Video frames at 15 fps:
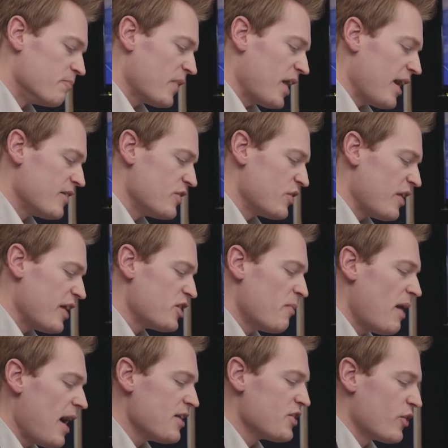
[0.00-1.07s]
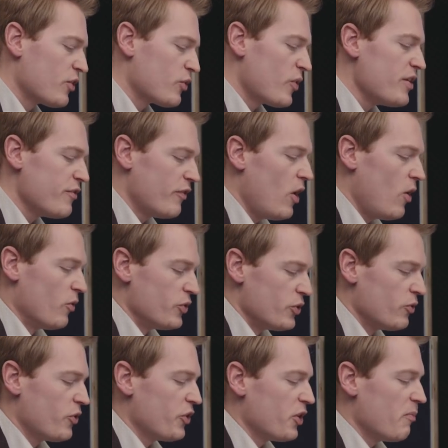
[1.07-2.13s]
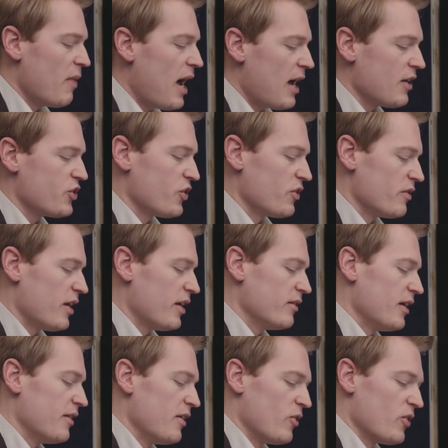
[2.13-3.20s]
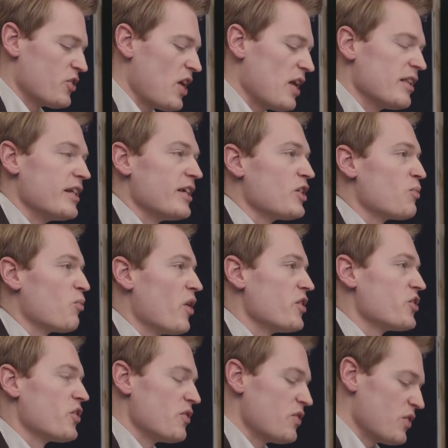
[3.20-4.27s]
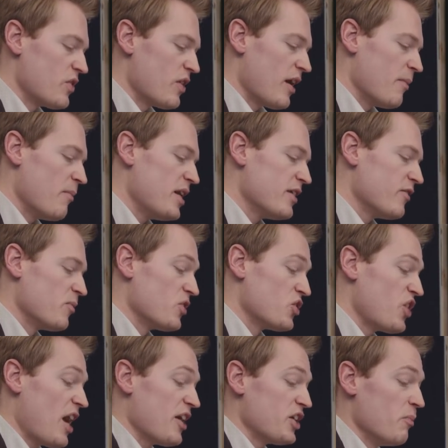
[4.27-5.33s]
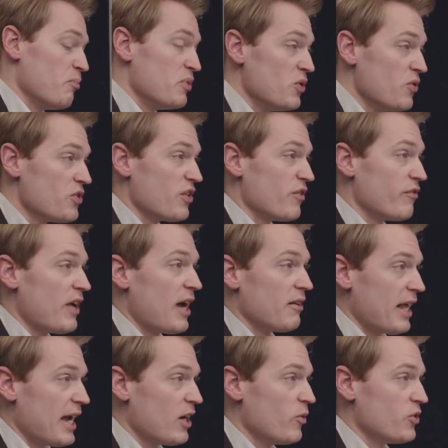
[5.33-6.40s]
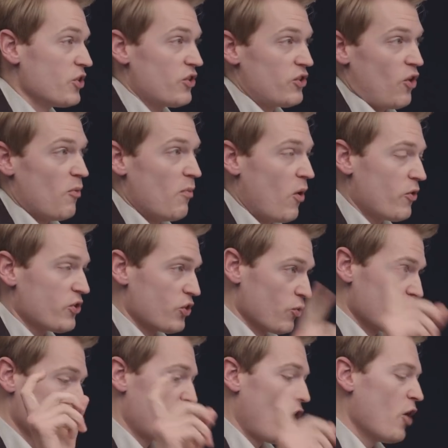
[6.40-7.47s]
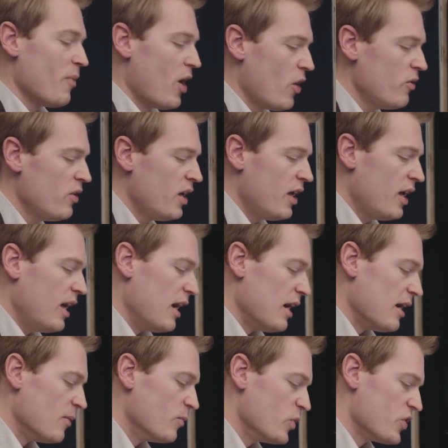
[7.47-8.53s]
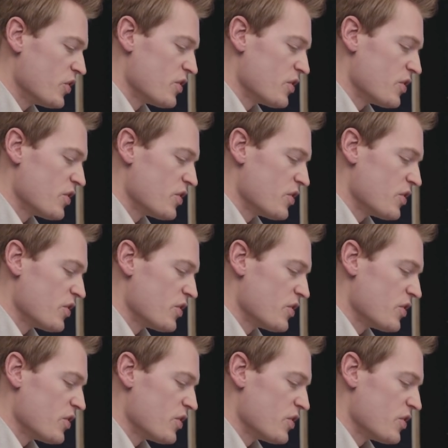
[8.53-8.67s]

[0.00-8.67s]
And their demands are threefold. You look at the march and they've got sullen expressions. Many of them are shouting abuse and foul language at Scott Morrison or ScoMo, which